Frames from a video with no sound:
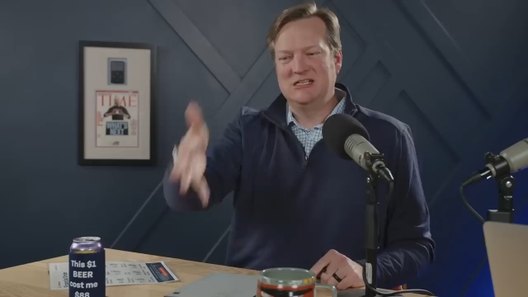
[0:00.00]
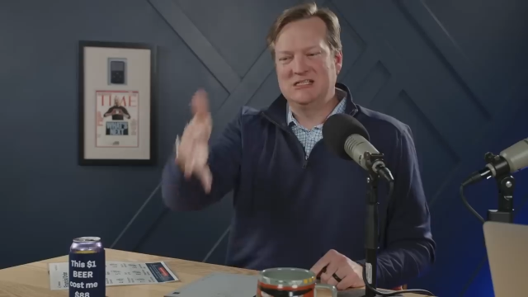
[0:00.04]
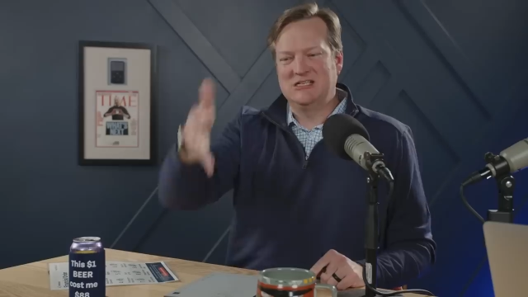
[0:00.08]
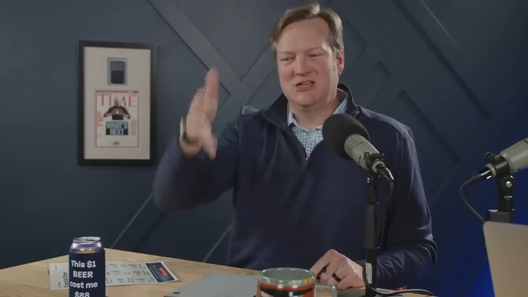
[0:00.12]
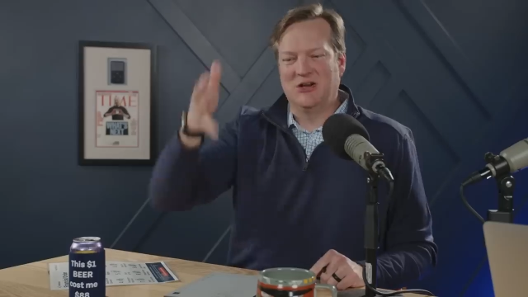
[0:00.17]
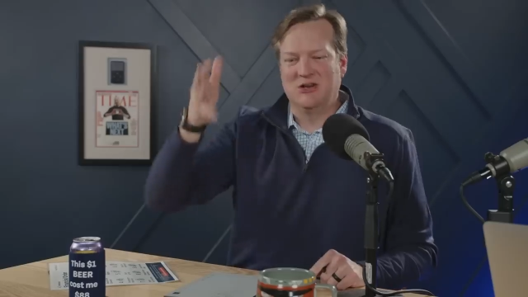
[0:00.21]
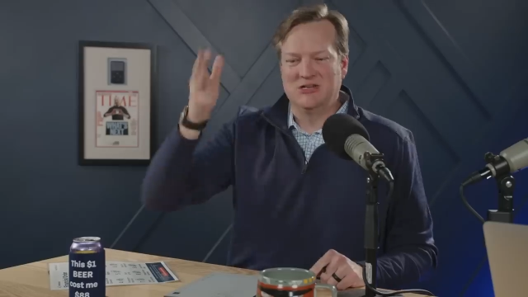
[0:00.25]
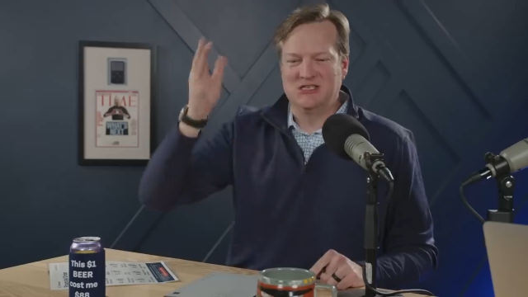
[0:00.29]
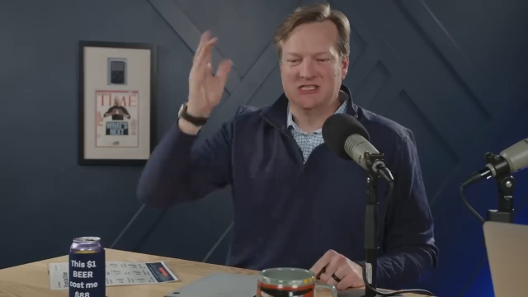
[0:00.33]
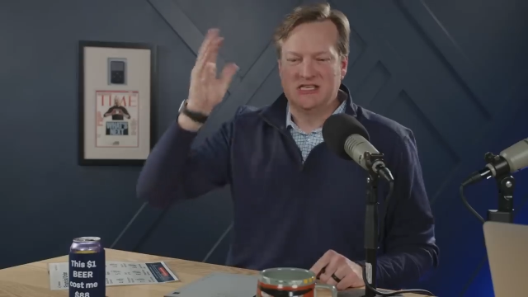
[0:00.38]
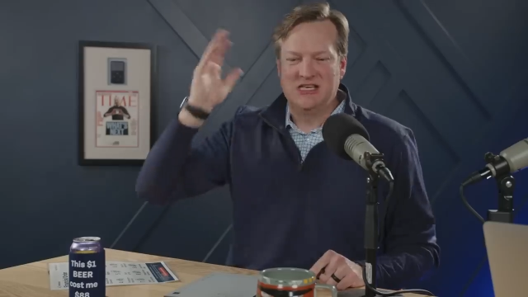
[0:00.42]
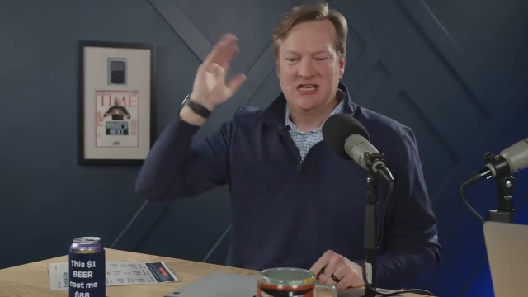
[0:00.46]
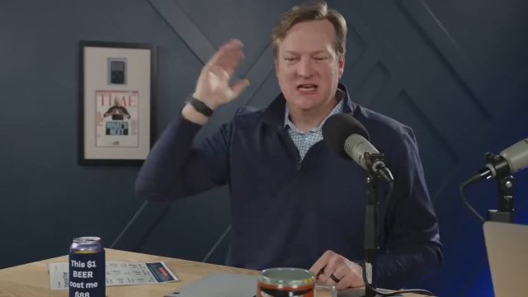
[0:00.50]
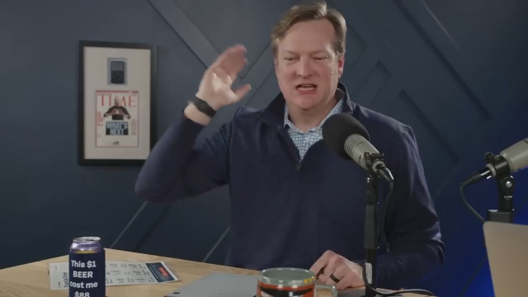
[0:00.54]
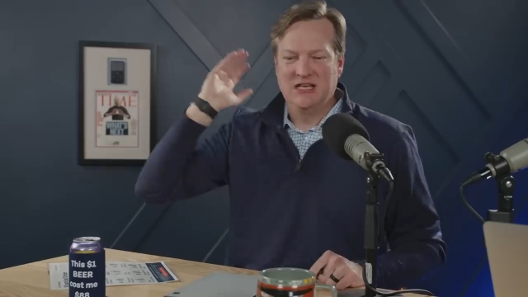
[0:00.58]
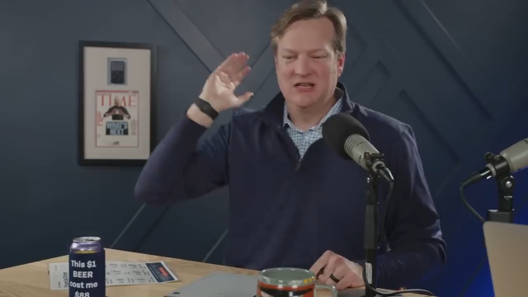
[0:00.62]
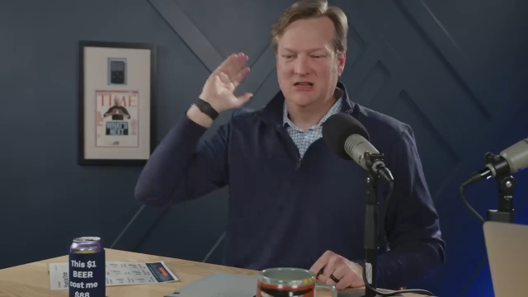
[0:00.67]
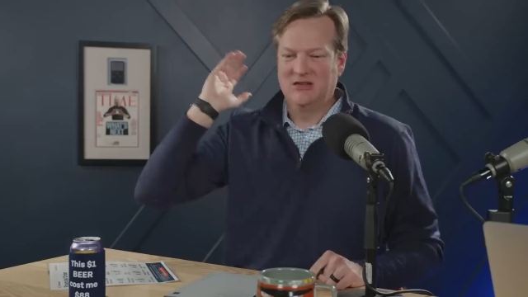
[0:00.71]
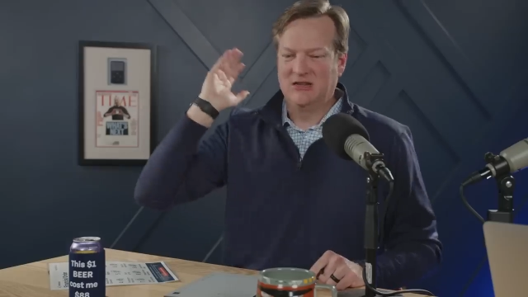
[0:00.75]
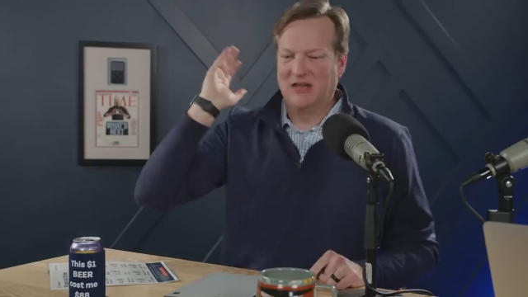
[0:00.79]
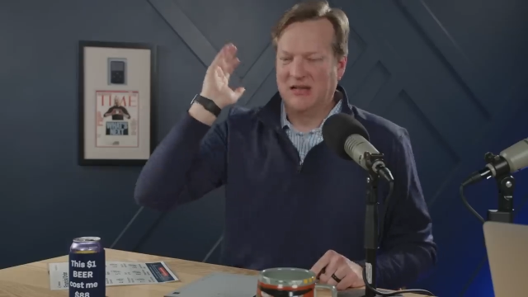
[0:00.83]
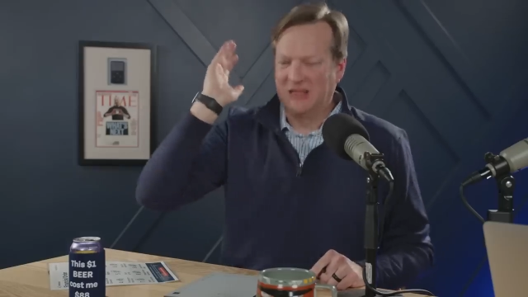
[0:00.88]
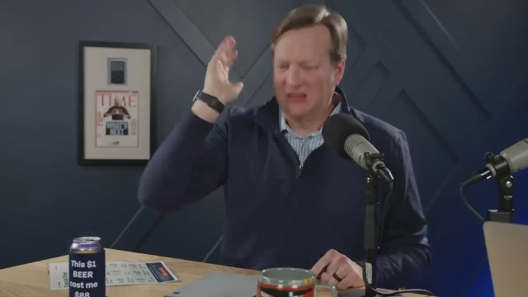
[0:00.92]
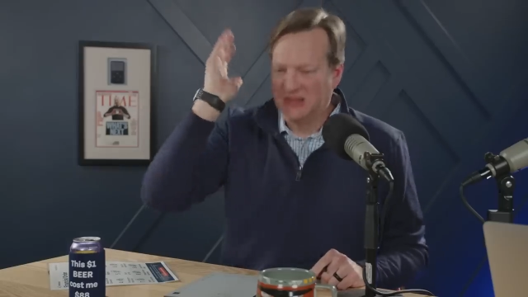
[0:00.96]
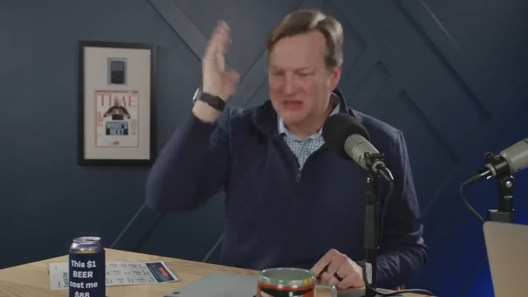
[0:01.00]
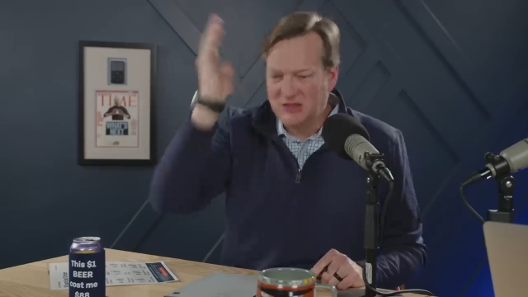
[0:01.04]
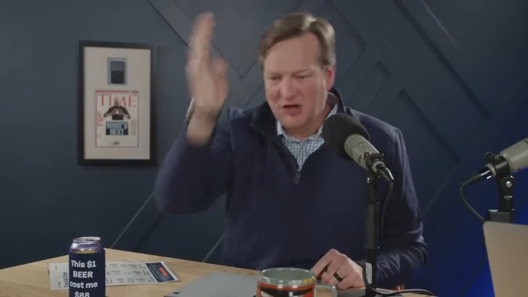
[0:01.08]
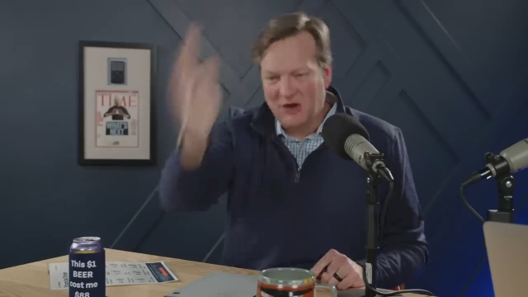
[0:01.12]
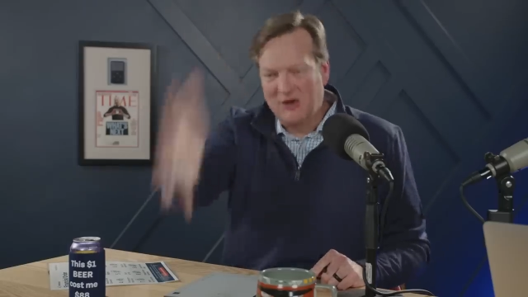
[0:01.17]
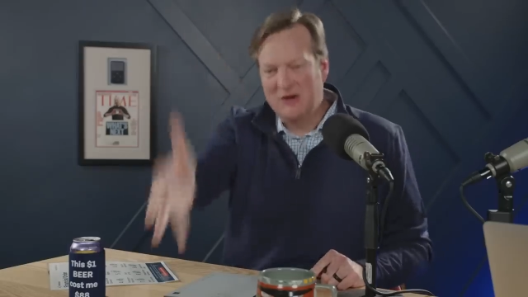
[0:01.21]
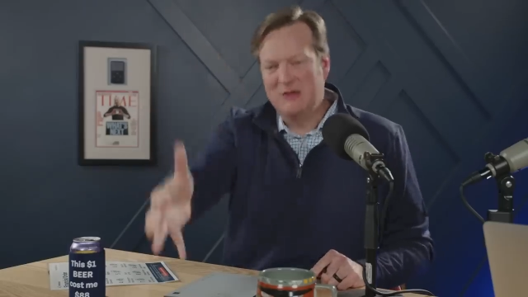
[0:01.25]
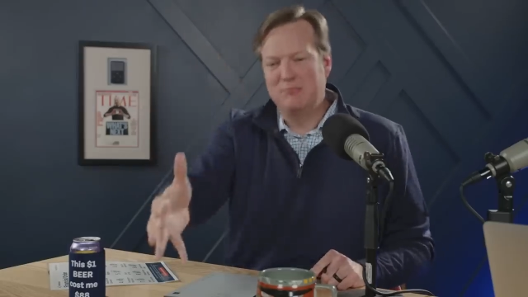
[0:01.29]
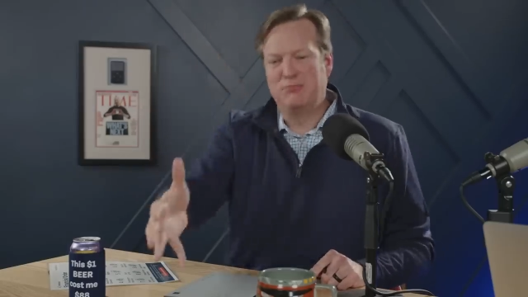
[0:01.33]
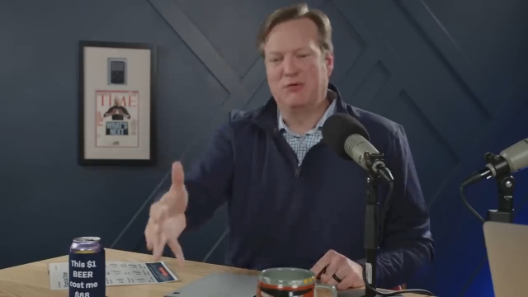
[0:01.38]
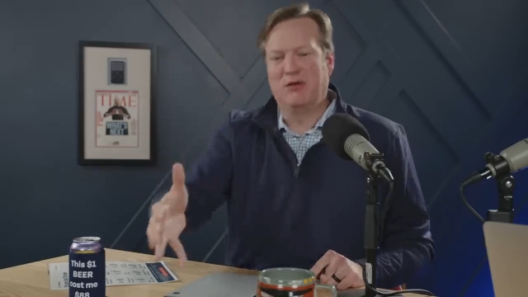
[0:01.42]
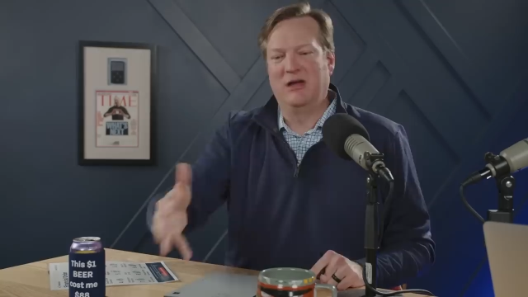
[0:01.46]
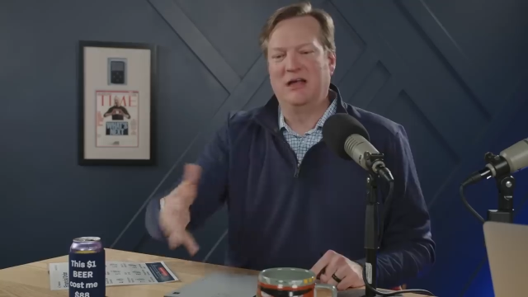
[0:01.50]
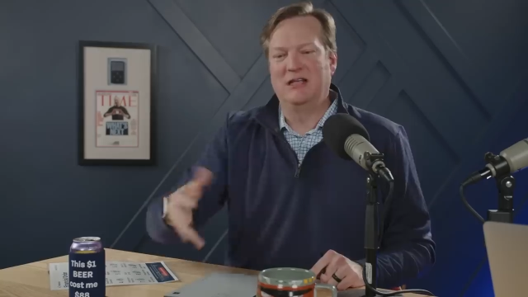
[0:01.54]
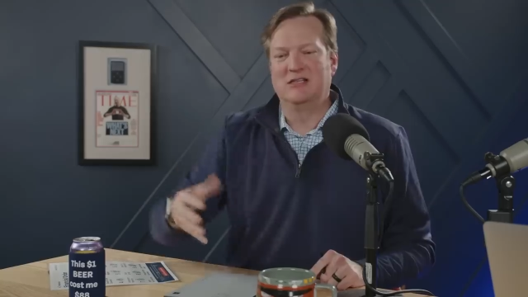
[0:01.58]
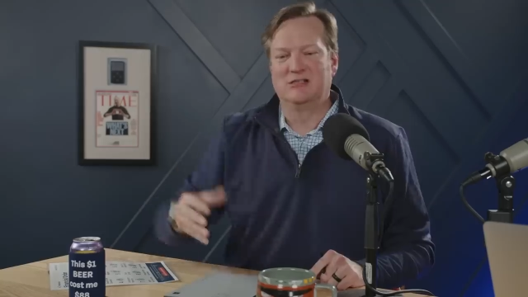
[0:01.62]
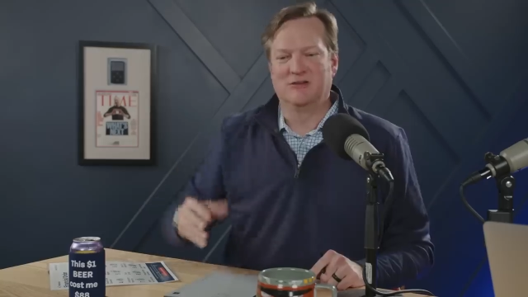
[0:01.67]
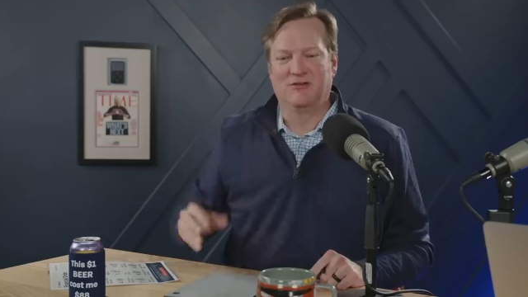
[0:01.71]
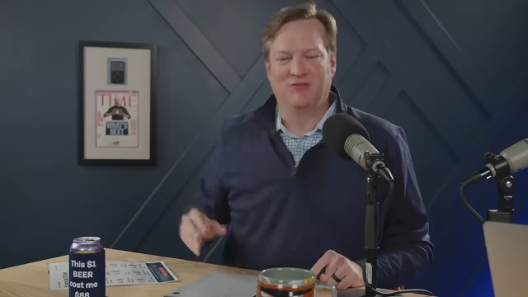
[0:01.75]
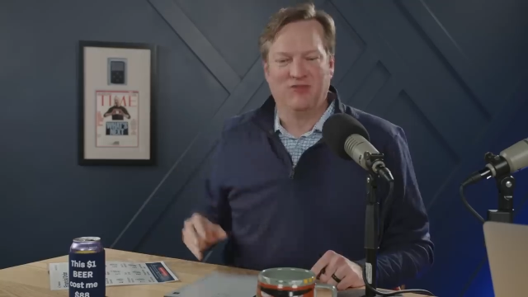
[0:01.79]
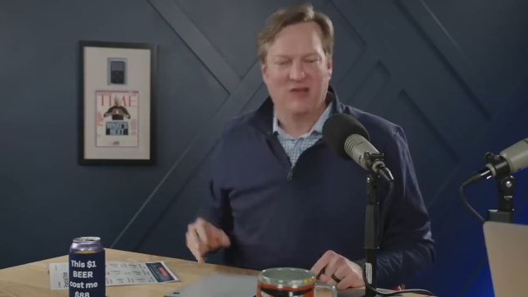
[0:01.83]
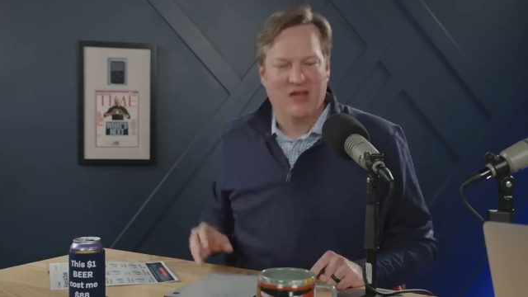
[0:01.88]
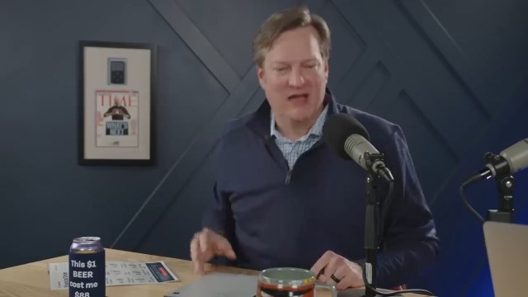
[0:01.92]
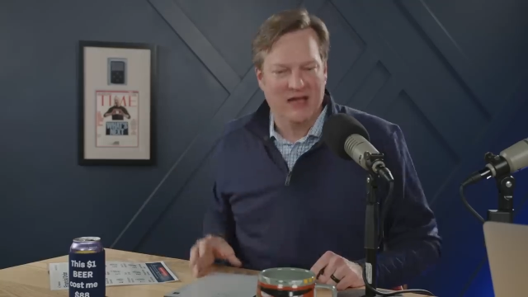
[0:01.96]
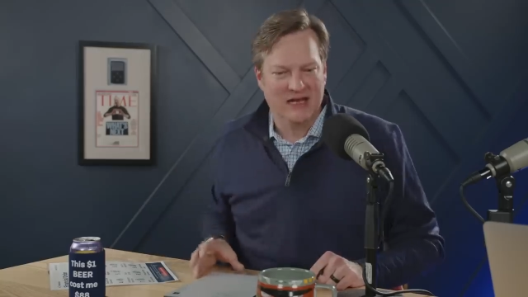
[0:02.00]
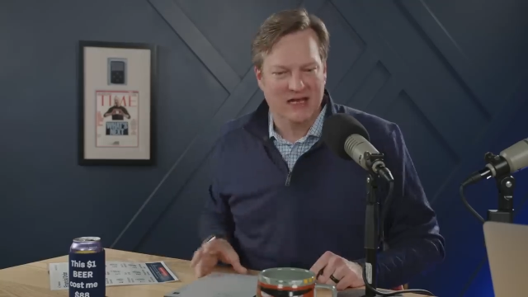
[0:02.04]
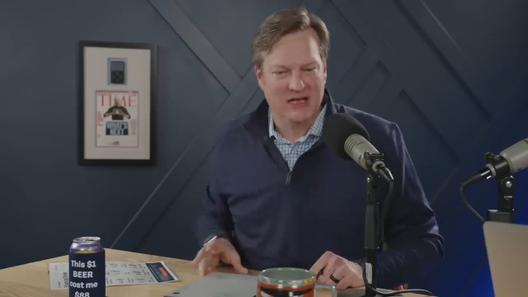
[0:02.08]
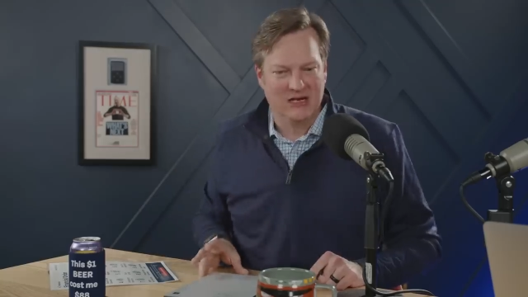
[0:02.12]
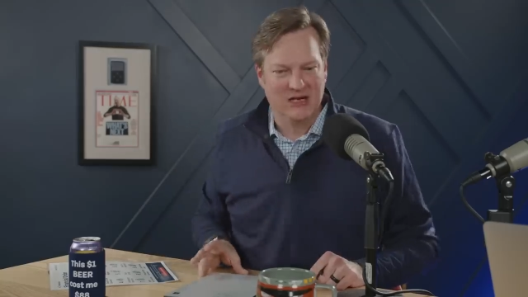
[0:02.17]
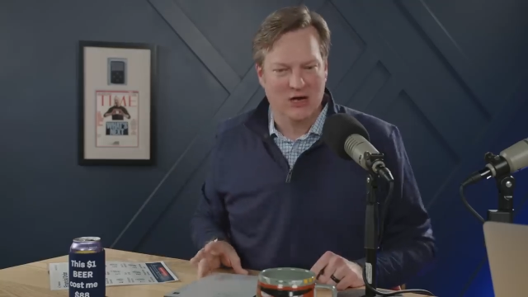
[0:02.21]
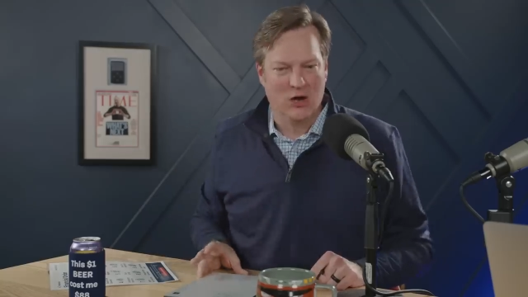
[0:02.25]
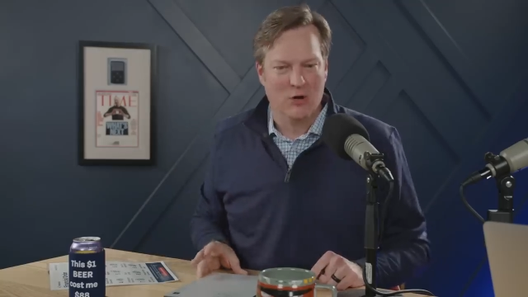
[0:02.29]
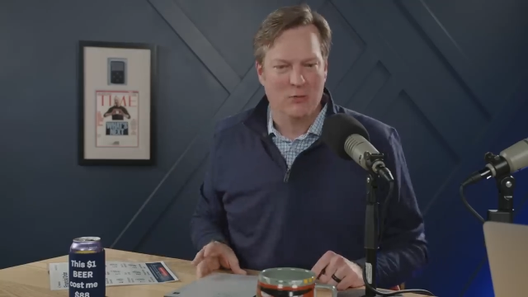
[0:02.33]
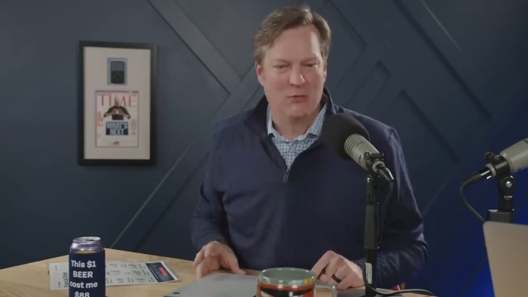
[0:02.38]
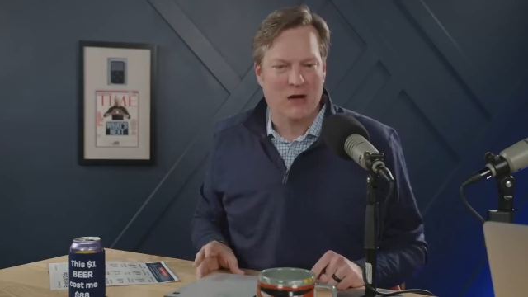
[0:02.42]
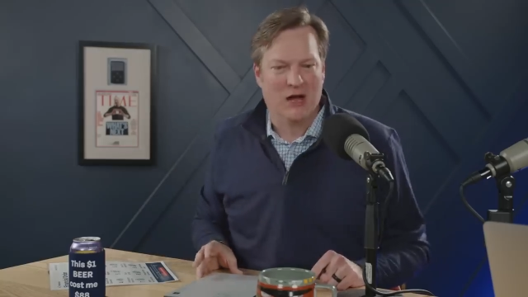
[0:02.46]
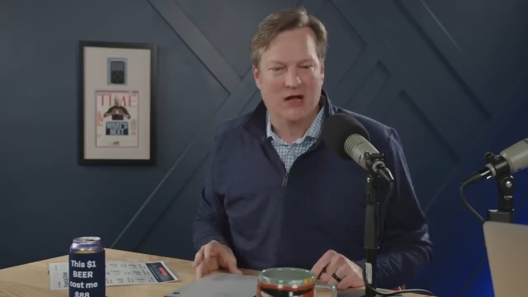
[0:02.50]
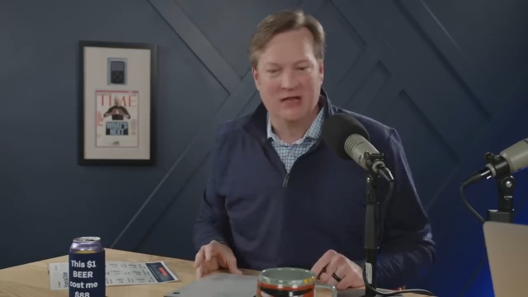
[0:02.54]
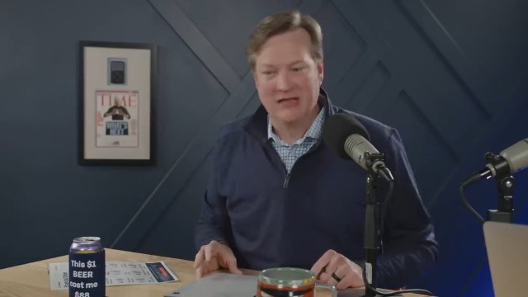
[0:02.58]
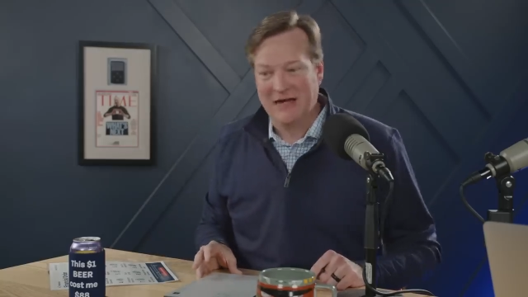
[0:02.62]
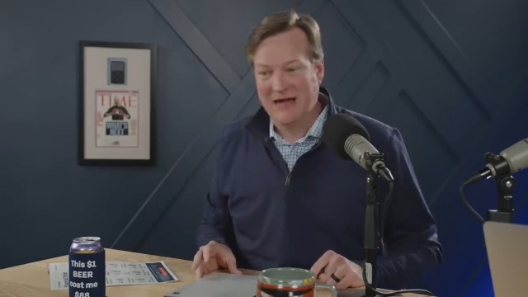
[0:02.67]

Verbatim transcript: start seeing like 30 planes are flying into Omaha,